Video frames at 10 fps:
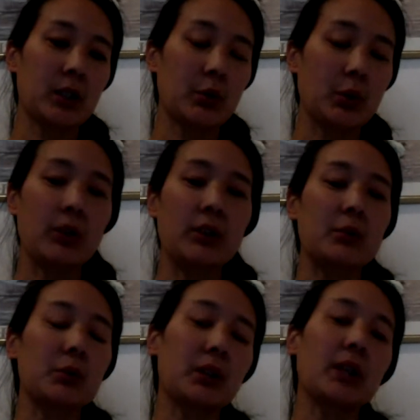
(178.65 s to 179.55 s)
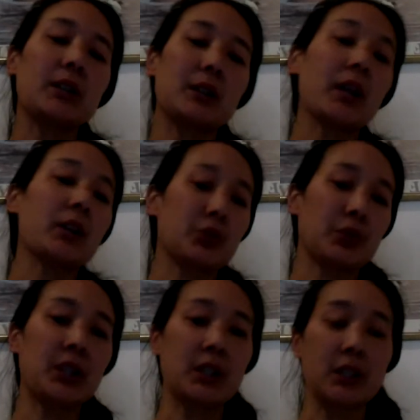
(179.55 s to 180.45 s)
where it would then get
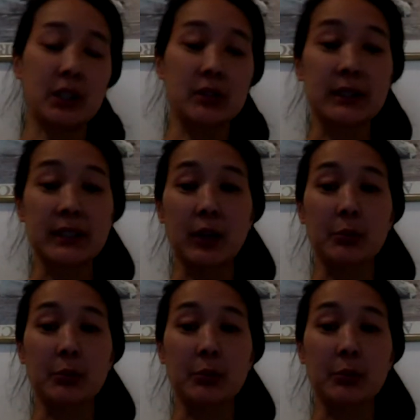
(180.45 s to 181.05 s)
treated and cleaned out